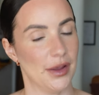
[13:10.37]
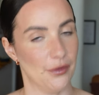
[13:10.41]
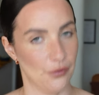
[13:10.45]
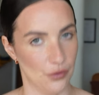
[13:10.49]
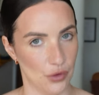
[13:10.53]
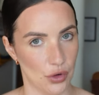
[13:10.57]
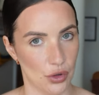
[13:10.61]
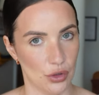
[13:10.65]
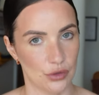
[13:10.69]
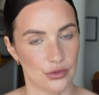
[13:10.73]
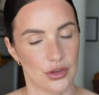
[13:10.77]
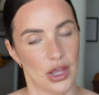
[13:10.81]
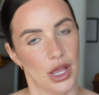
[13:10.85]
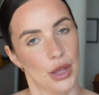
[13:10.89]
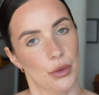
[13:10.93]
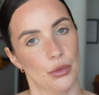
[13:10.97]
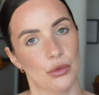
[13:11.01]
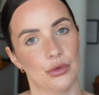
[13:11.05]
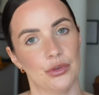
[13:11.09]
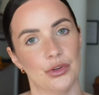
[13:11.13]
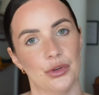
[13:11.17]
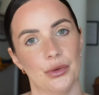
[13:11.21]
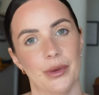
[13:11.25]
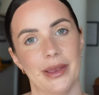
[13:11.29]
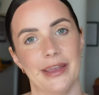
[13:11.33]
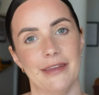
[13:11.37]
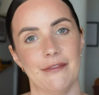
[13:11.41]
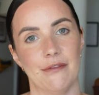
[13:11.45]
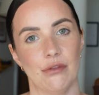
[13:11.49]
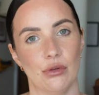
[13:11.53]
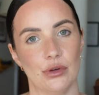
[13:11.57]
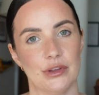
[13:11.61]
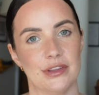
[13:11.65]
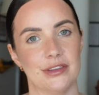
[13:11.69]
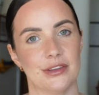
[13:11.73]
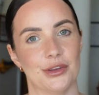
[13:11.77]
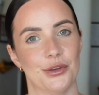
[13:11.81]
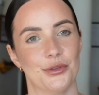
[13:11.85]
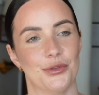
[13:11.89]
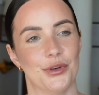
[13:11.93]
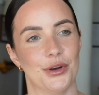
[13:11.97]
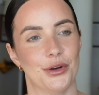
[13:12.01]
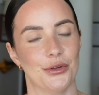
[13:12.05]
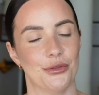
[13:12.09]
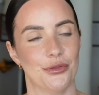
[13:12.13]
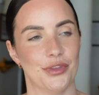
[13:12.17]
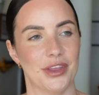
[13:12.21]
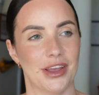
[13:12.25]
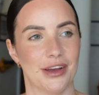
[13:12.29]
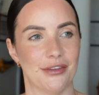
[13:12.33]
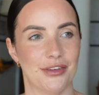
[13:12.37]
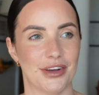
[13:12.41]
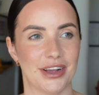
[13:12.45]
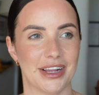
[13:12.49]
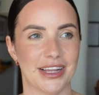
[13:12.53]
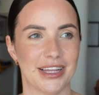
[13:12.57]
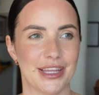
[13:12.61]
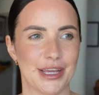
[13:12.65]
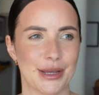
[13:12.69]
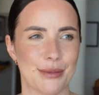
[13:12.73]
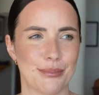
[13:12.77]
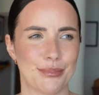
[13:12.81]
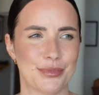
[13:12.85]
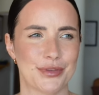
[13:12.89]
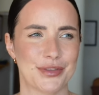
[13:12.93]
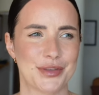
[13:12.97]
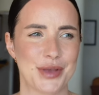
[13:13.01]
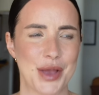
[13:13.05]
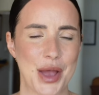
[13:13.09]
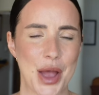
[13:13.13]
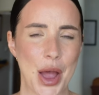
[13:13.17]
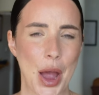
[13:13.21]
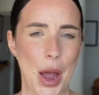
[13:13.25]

If not, I will do a voiceover of the other clips.